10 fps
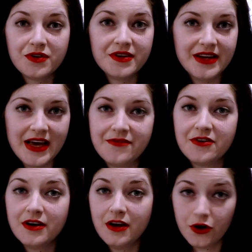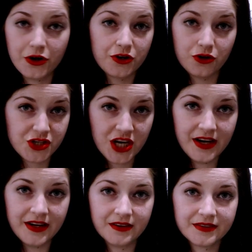would never hurt her
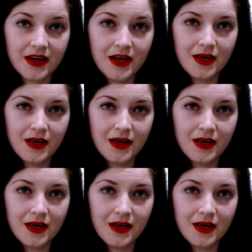child,